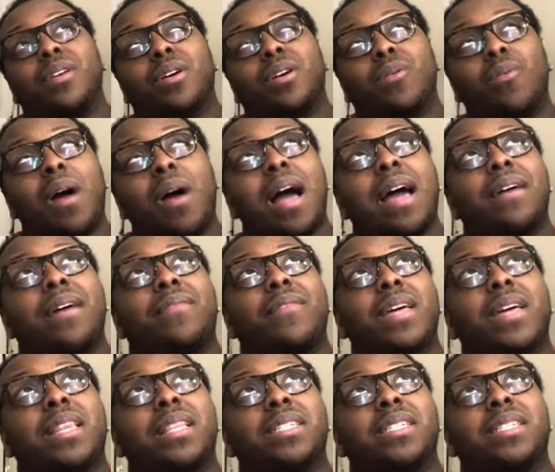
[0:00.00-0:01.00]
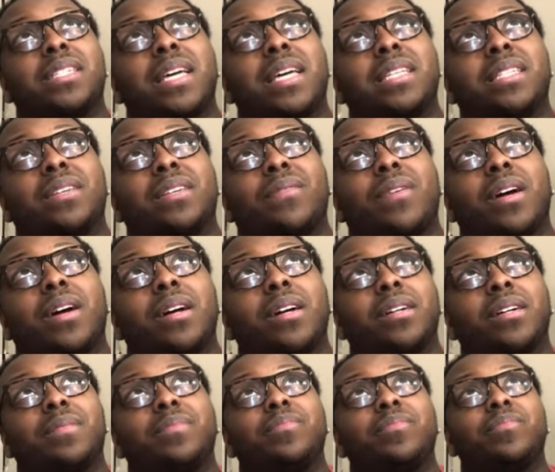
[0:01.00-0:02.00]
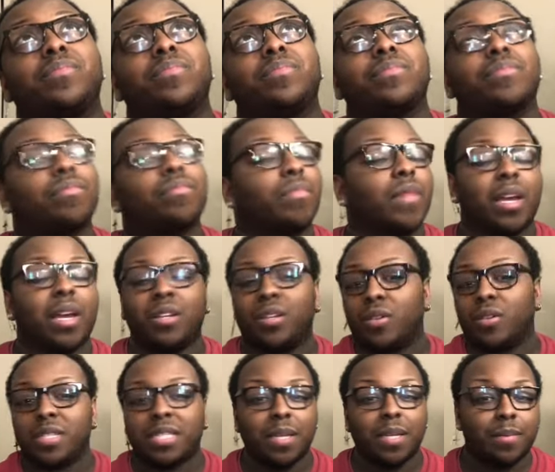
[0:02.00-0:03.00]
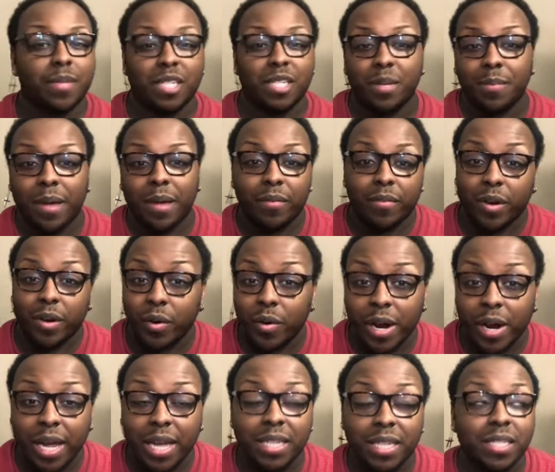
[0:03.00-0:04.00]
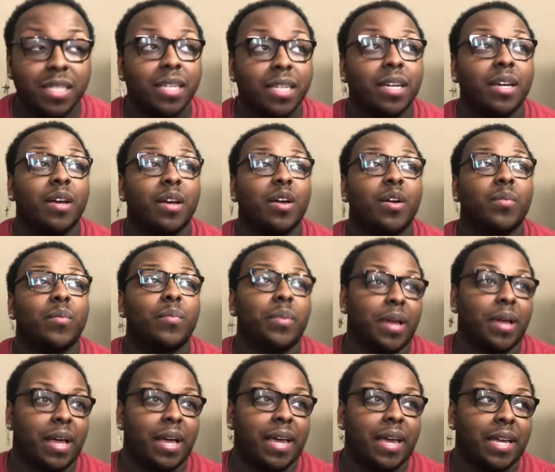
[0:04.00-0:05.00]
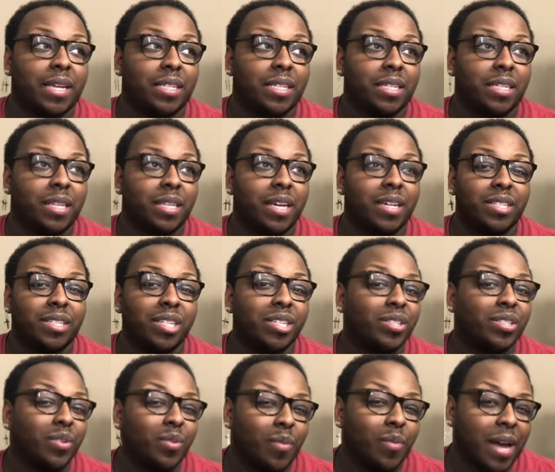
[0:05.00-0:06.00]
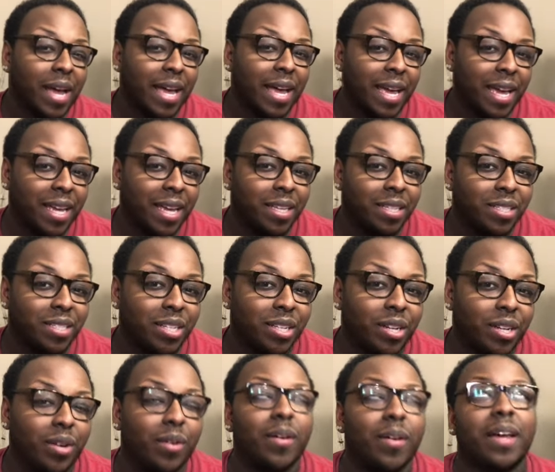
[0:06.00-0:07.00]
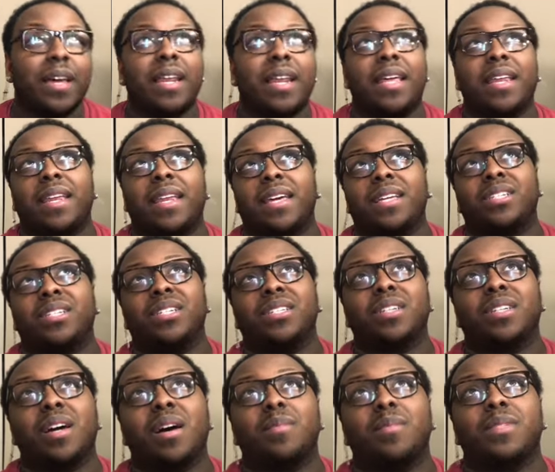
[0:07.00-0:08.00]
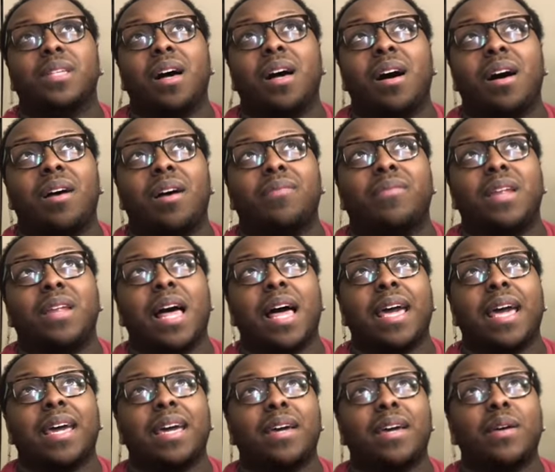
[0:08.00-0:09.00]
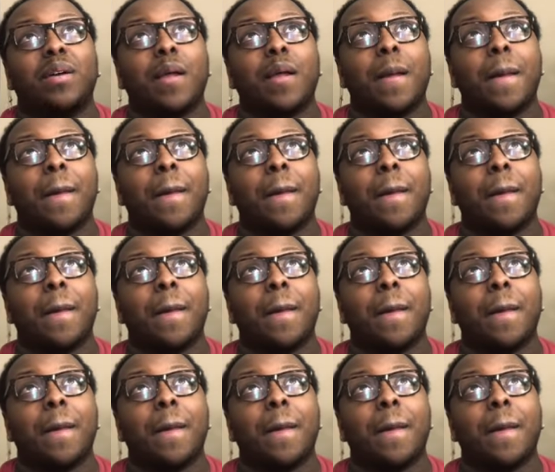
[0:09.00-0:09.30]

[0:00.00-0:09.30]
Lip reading: your wife in the sense of her doing something she may regret. But there's just a way to do it, and it just comes off like